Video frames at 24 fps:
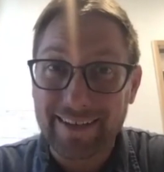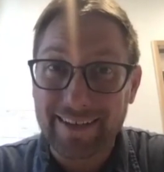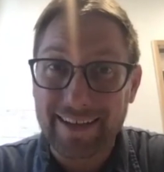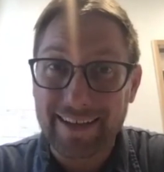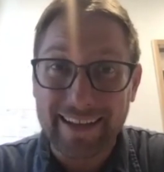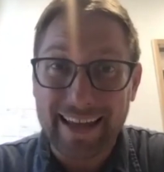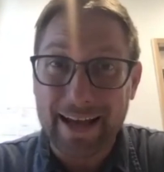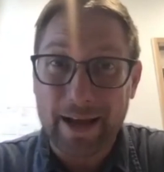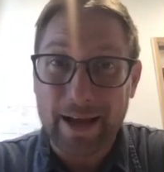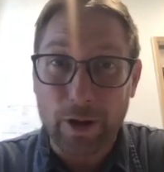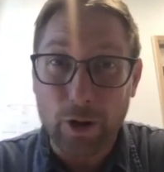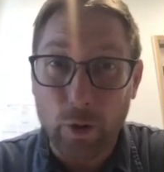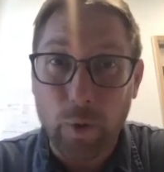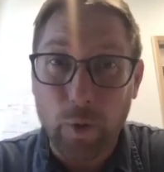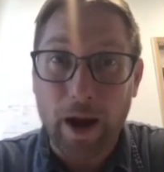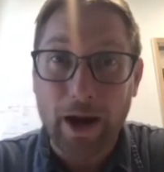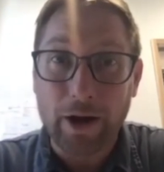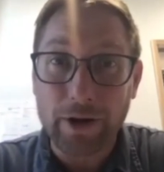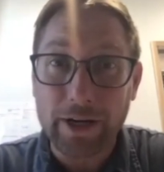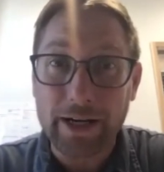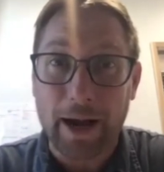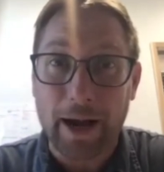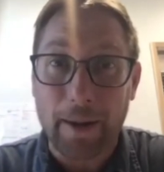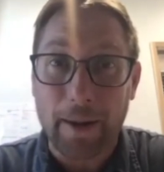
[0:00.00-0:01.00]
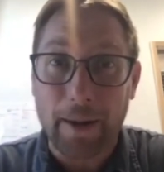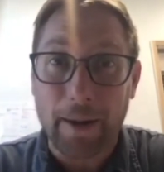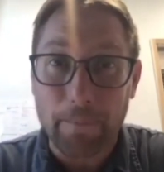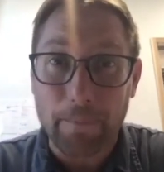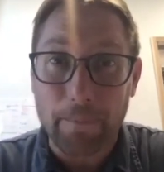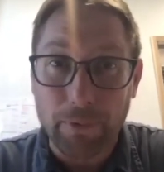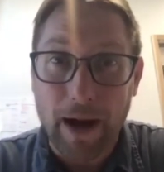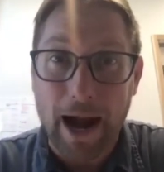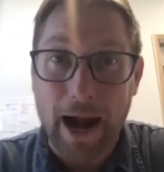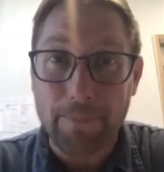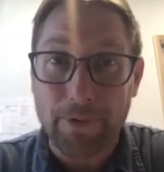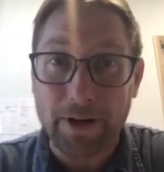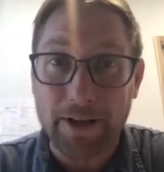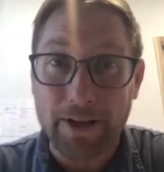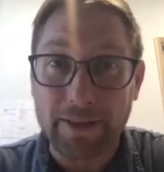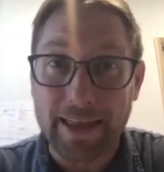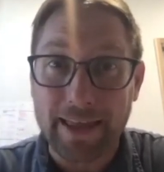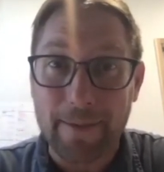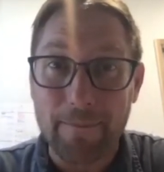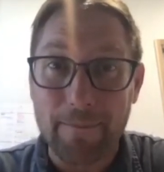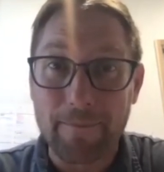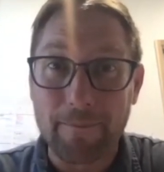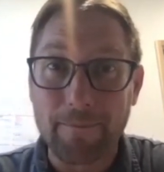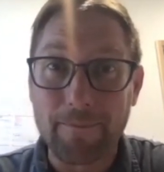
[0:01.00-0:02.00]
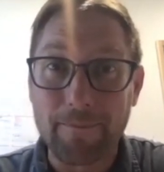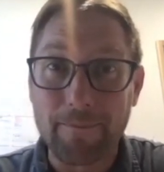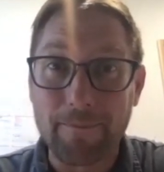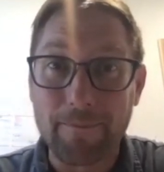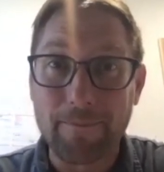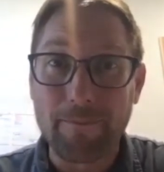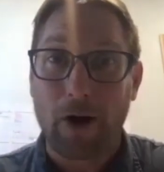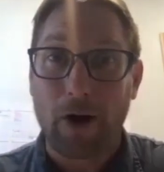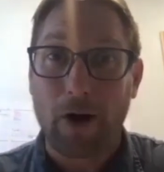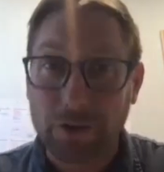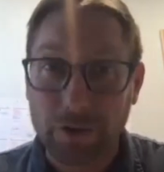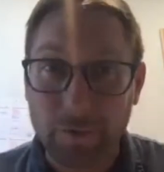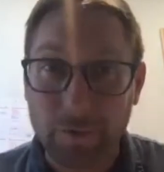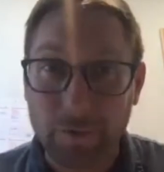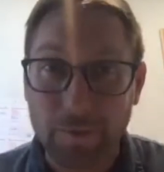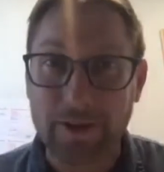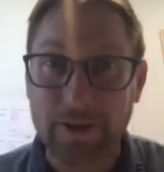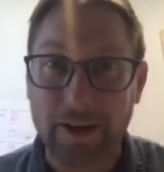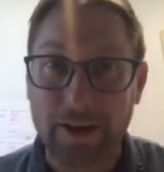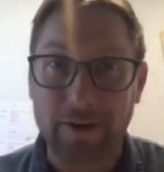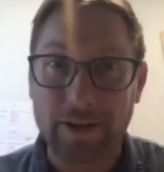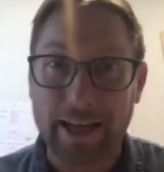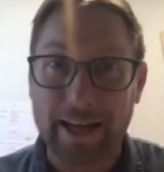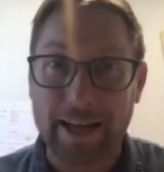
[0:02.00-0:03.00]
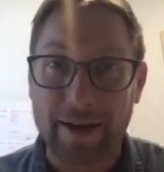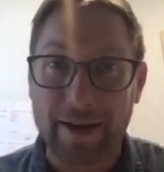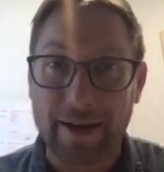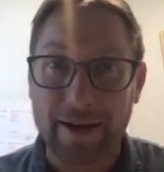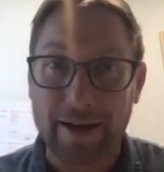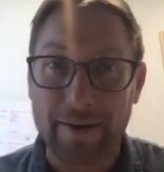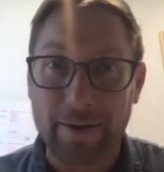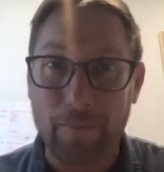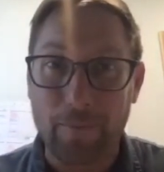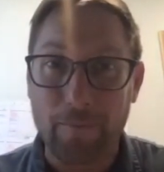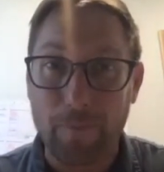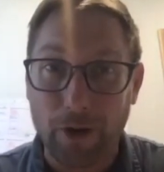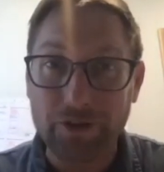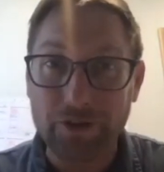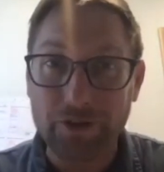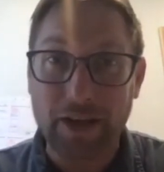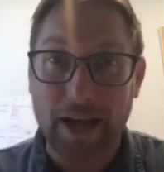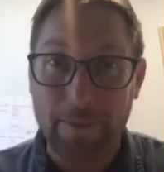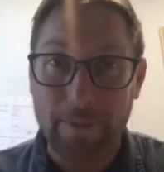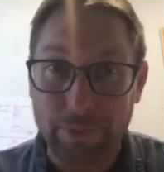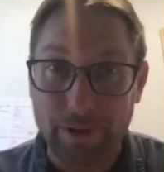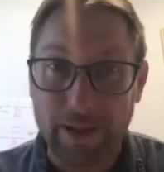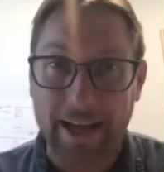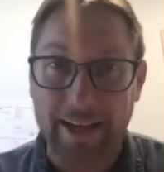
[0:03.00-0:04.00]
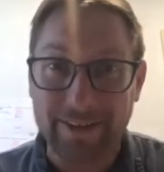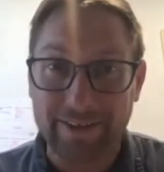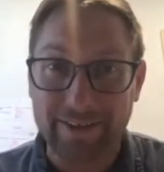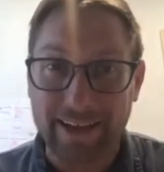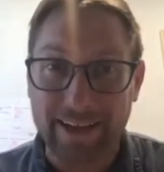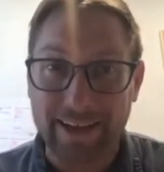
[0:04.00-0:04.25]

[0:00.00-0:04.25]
like acquiring a property that like a multiplex,